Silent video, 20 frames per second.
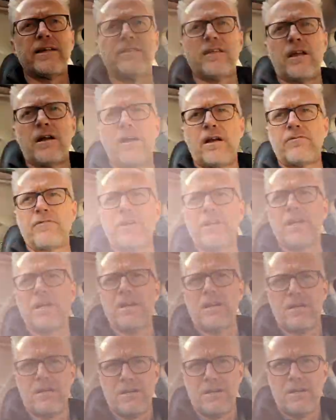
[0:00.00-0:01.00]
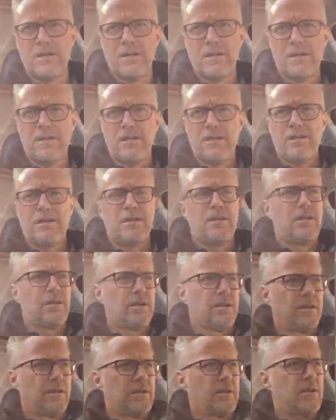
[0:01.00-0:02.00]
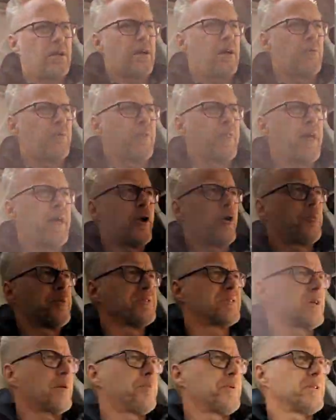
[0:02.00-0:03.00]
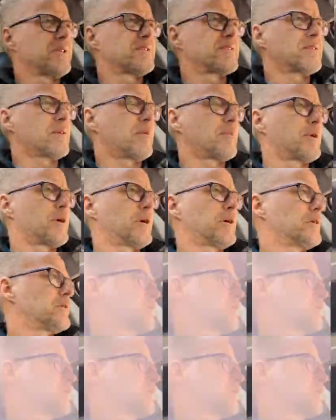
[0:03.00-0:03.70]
there every year when that opens up in the summer.